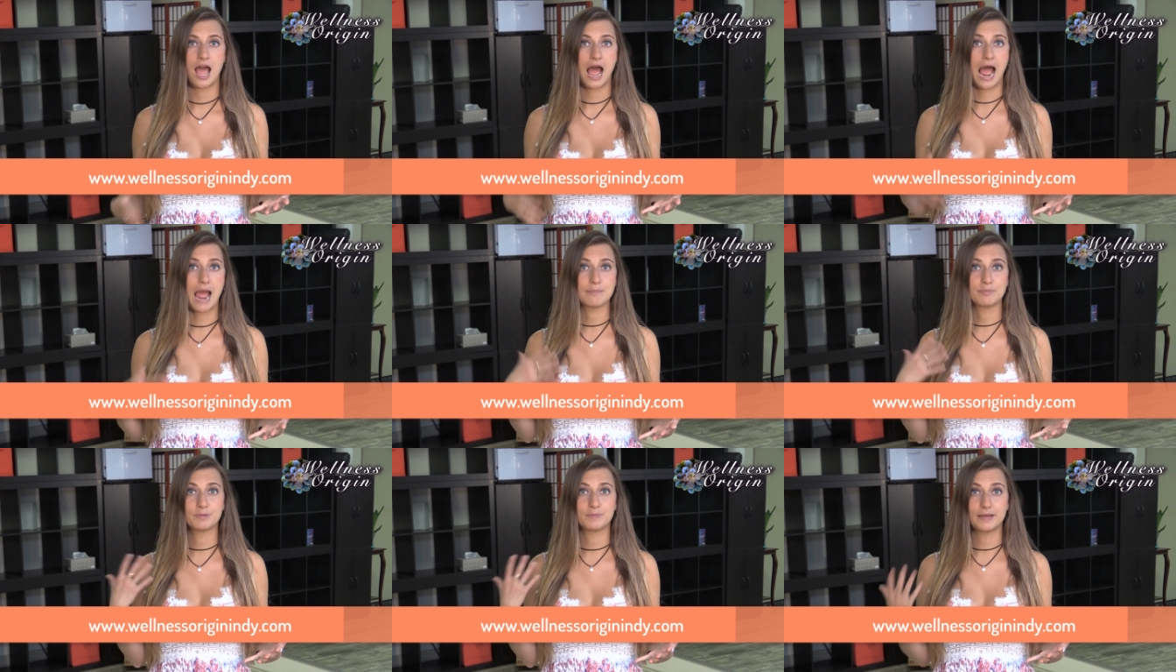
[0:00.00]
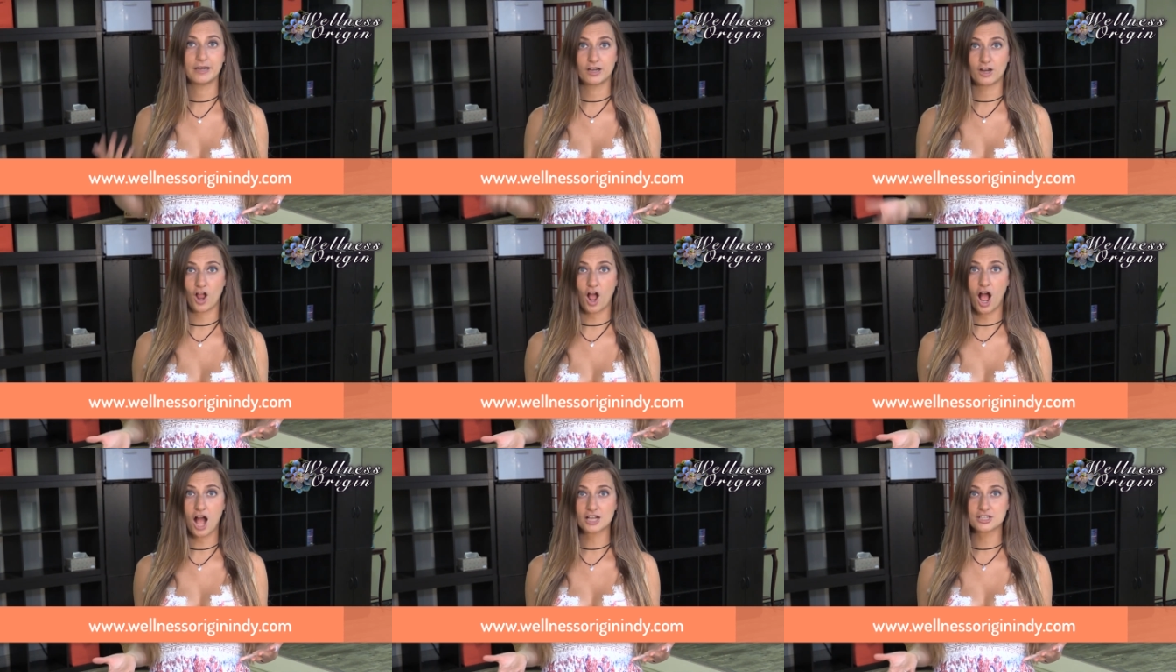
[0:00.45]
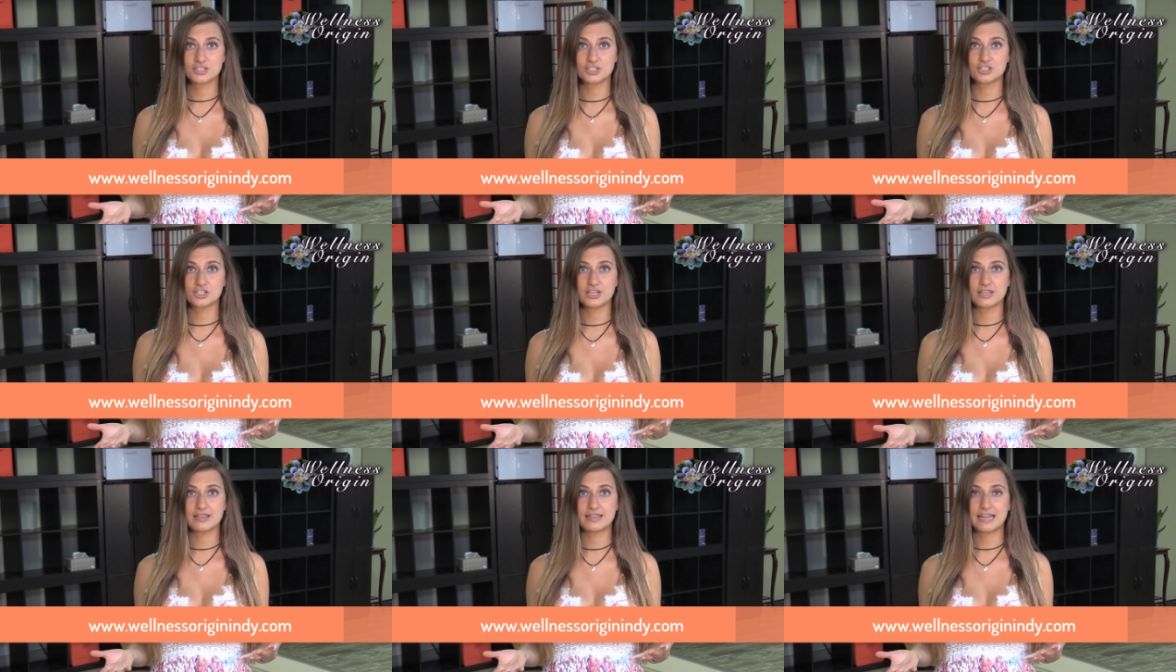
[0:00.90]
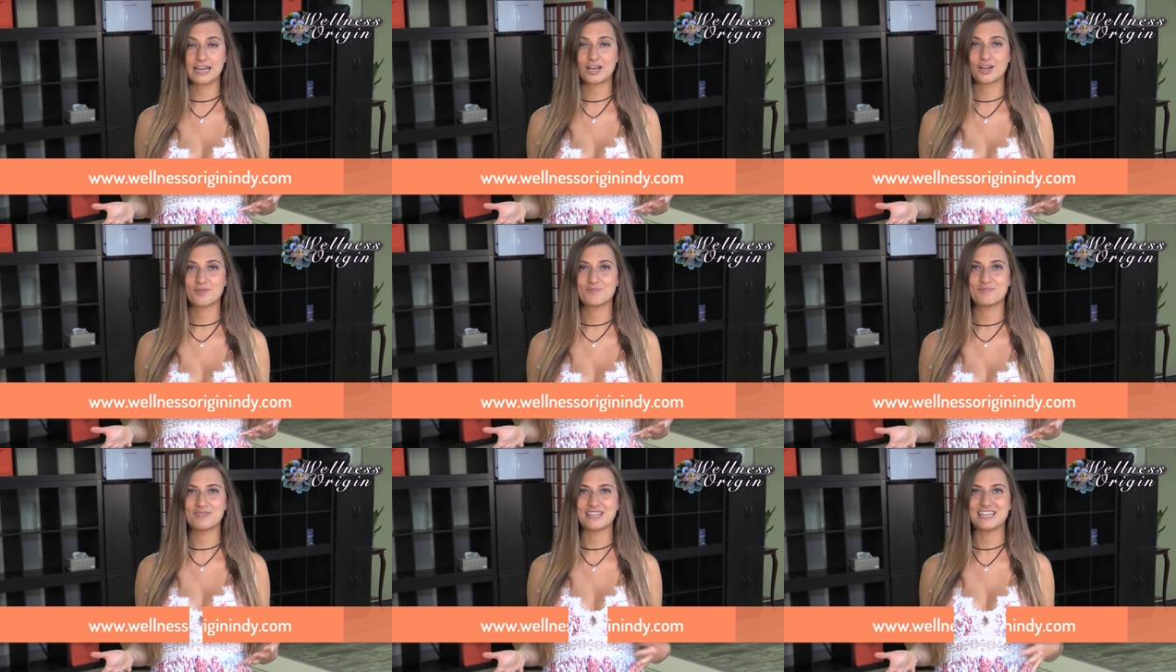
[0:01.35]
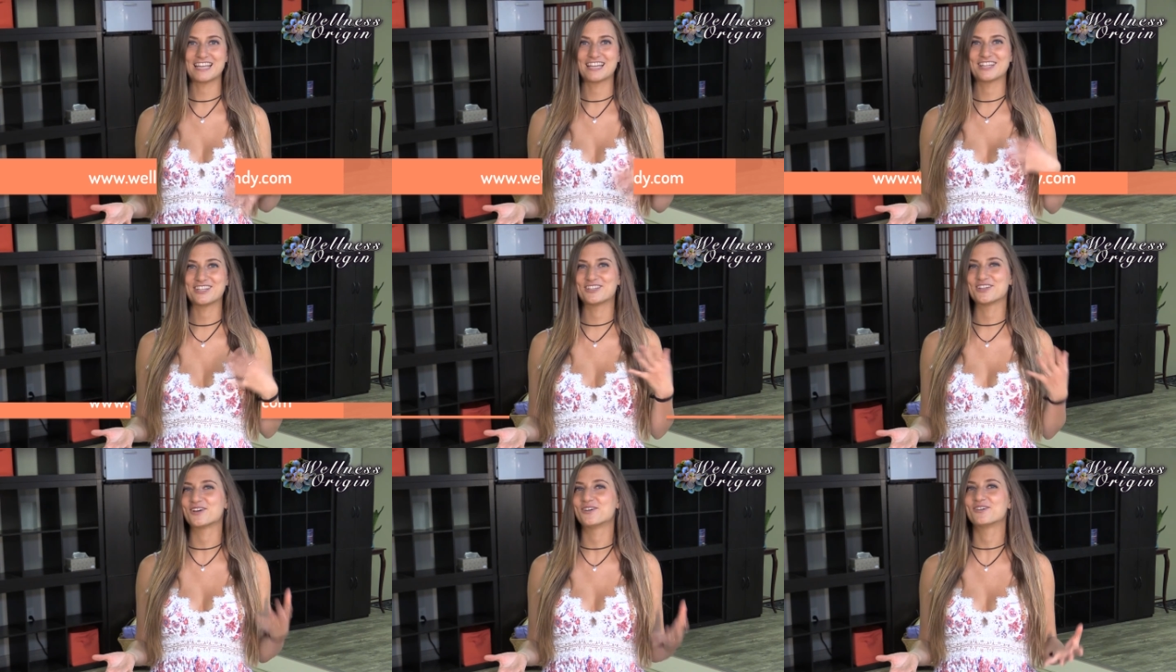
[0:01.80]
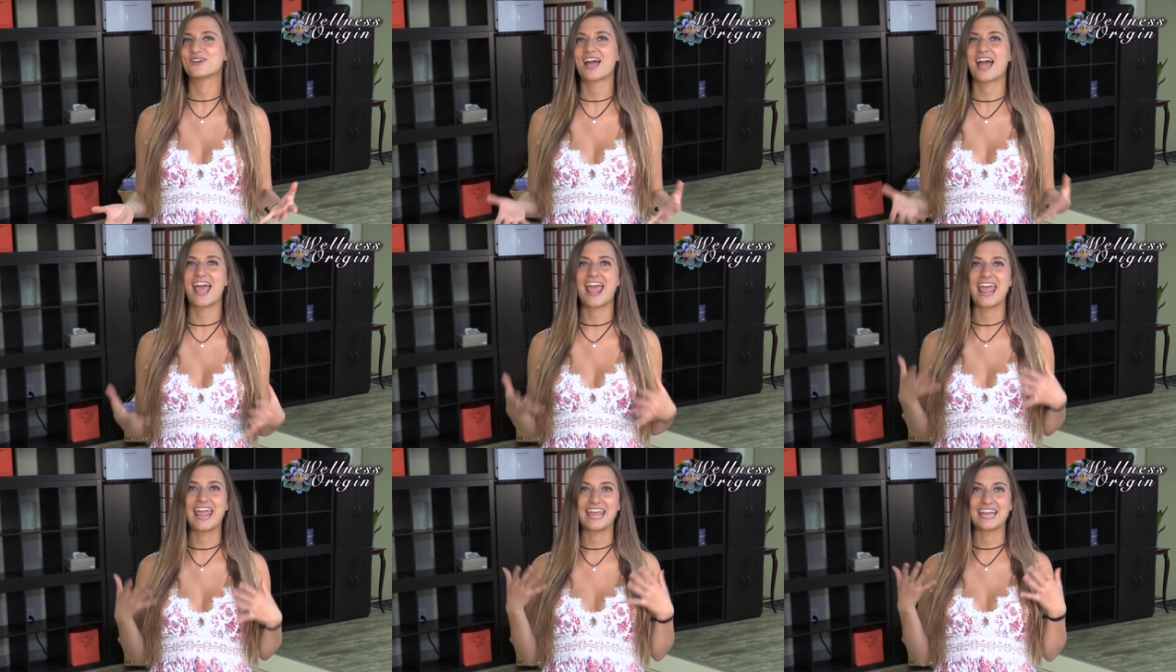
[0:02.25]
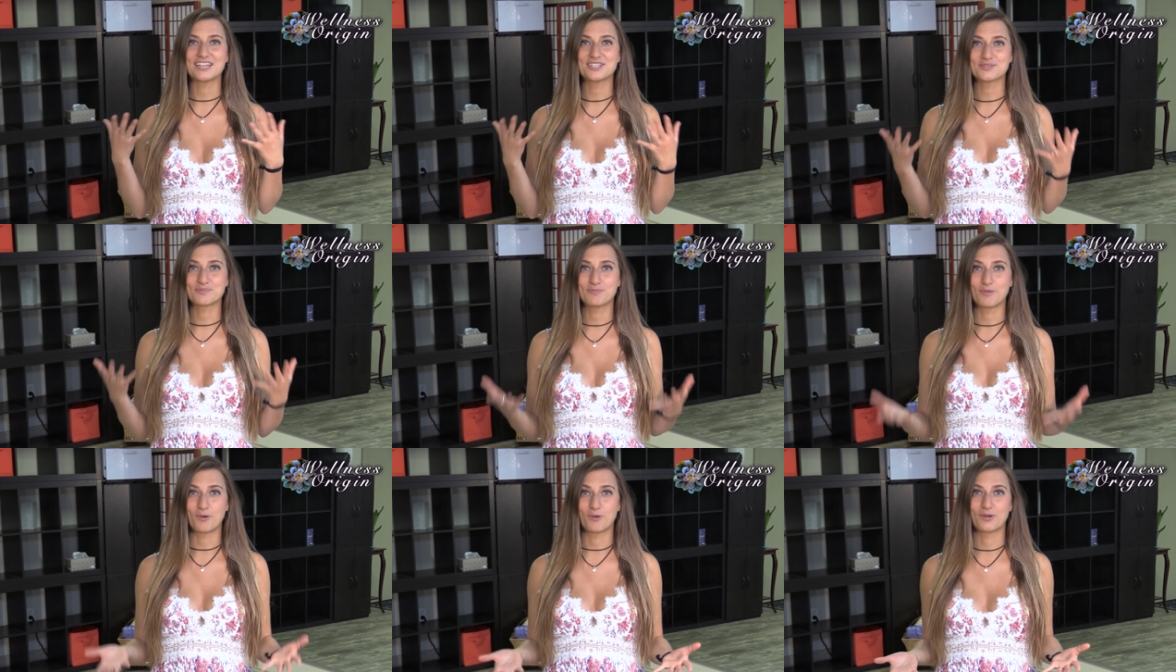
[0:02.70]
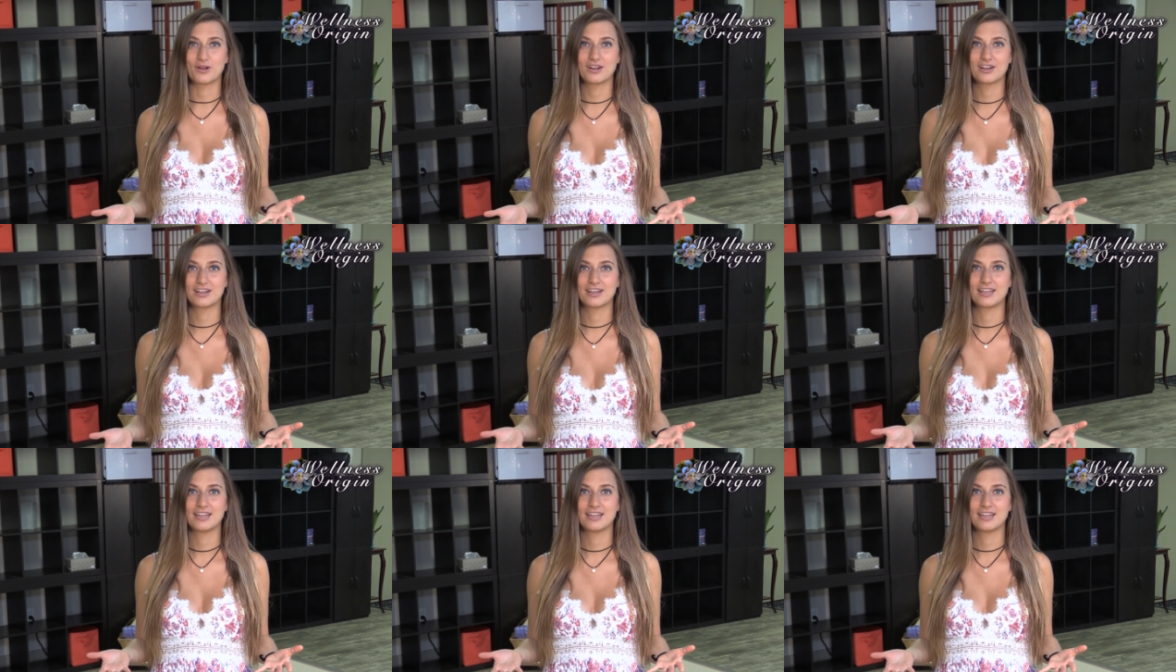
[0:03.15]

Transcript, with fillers: hyperbaric oxygen therapy, yoga, and more.